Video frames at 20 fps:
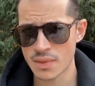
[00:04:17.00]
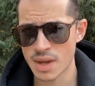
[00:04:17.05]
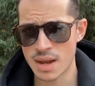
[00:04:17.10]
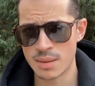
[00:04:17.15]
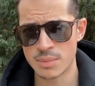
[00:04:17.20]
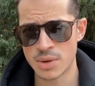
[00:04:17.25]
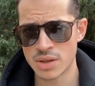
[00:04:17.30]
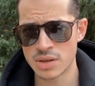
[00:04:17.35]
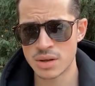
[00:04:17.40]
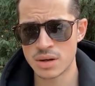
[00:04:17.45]

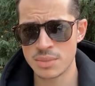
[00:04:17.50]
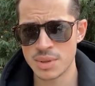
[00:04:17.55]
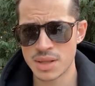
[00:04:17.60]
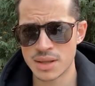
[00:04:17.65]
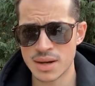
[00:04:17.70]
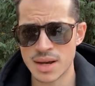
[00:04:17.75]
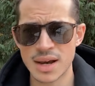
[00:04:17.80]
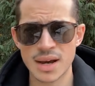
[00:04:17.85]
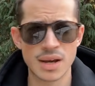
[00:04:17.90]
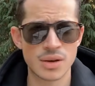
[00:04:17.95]
I'm not going to be
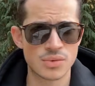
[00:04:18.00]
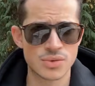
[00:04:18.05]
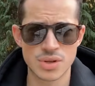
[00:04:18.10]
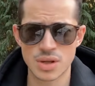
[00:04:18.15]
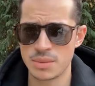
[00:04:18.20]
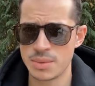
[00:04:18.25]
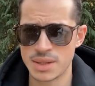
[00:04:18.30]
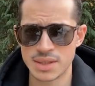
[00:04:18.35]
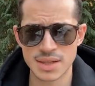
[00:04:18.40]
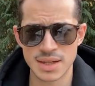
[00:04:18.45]
the guy who's
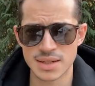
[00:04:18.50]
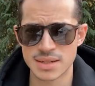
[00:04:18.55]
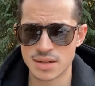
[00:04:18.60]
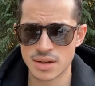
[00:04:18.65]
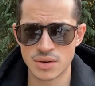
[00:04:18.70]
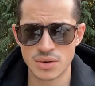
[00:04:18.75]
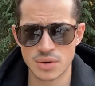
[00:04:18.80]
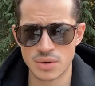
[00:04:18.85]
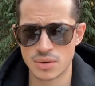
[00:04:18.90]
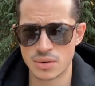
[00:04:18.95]
going to be
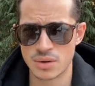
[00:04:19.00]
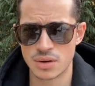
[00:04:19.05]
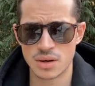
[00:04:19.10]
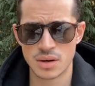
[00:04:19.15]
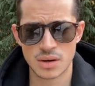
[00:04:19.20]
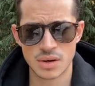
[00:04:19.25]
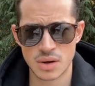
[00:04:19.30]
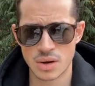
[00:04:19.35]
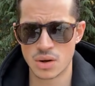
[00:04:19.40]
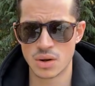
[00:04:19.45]
texting her
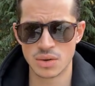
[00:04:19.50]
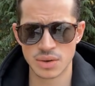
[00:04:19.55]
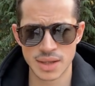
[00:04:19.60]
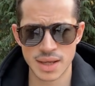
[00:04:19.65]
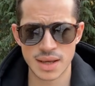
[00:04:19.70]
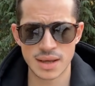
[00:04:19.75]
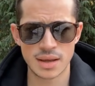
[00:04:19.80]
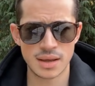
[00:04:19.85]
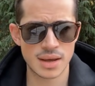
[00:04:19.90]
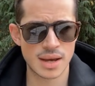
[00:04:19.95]
all
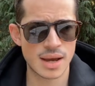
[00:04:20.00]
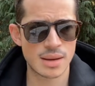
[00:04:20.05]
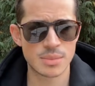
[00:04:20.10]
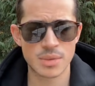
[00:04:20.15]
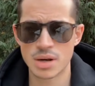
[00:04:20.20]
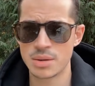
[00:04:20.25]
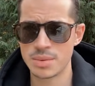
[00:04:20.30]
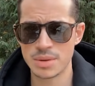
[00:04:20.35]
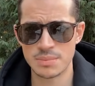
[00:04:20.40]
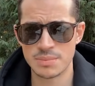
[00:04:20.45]
day. I'm
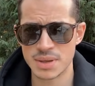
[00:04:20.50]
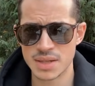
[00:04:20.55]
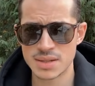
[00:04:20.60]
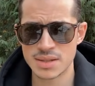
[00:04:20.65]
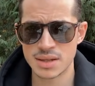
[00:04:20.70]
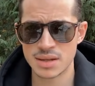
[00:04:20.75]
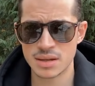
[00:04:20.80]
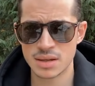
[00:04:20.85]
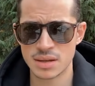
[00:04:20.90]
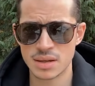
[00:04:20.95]
going to be
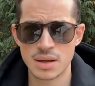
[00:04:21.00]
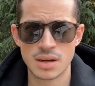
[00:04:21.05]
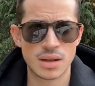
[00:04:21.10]
busy.